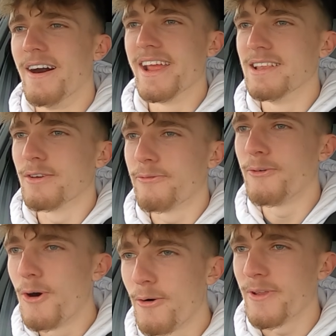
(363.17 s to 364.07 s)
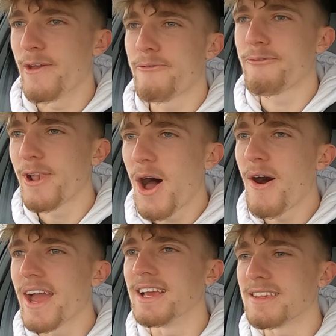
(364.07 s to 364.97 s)
Into fourth, and it
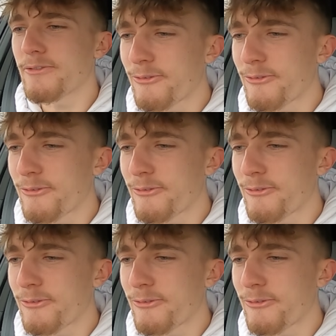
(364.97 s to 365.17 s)
flies.